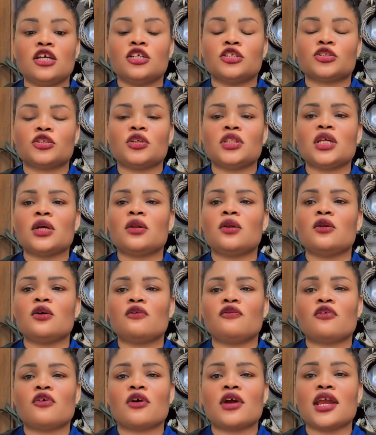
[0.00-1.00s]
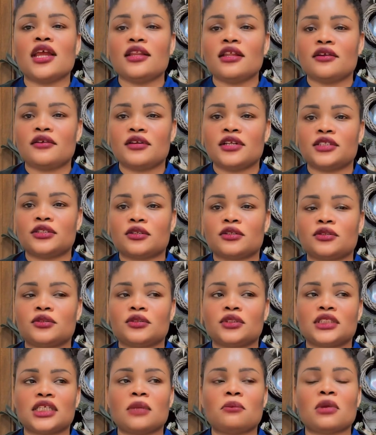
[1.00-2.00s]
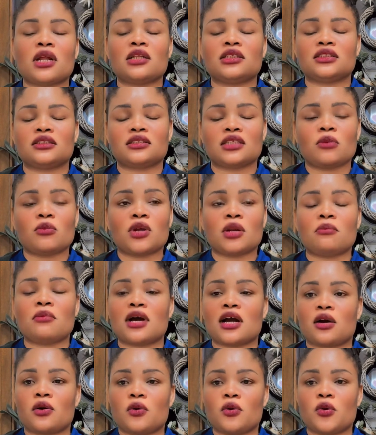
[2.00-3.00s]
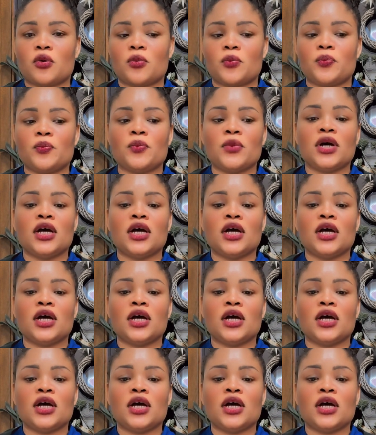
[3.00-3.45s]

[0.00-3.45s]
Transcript: So they look for any reason to send someone back home.